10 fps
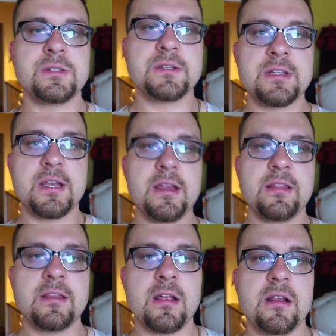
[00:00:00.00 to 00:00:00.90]
to study,
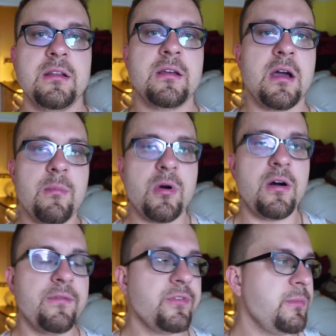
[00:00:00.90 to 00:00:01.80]
and then I'm
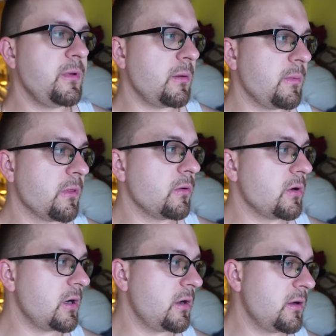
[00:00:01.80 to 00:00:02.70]
off to meet up with
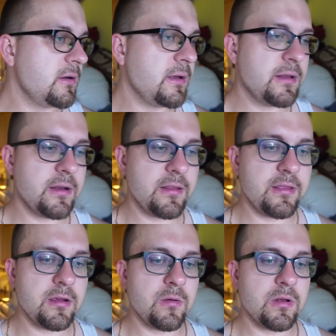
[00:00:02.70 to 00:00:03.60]
Laura, and I
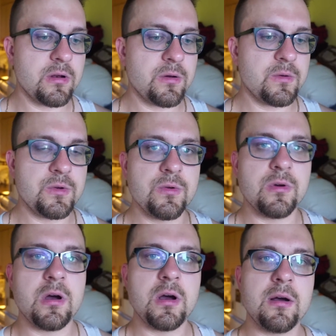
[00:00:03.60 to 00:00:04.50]
think we're gonna go do
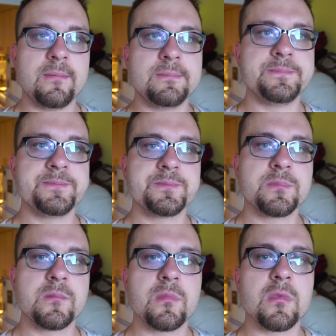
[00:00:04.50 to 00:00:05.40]
um,
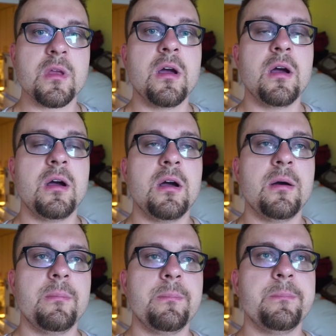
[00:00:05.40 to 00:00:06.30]

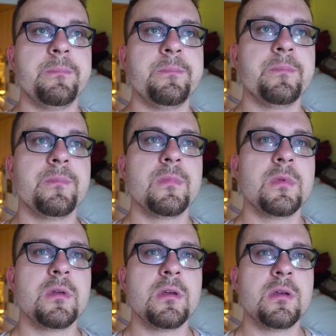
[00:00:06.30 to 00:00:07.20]
um,
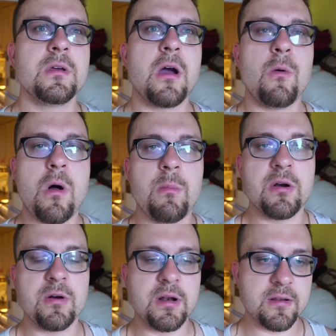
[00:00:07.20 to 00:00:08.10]
a
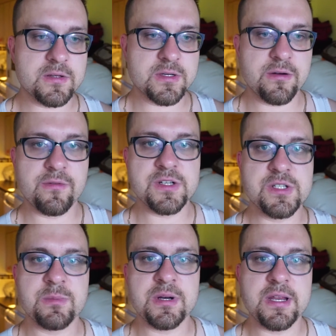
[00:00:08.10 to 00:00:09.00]
Walmart run because our fridge
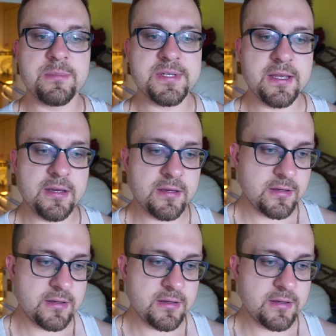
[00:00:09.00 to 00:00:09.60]
is pretty empty.